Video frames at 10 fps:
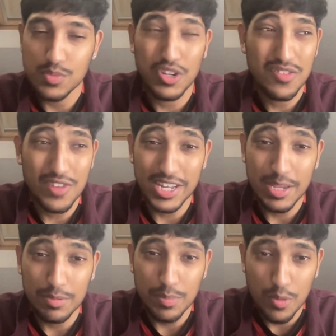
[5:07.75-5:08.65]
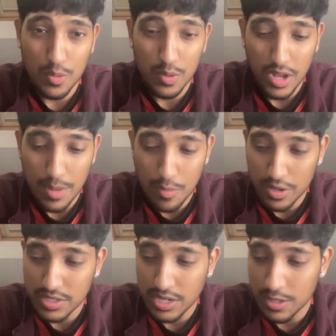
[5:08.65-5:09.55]
We couldn't really keep the ball at
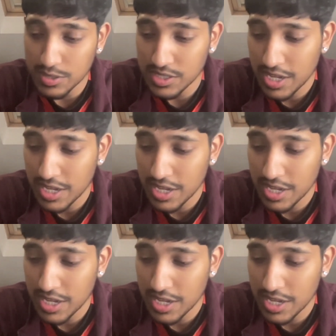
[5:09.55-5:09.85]
points, and I was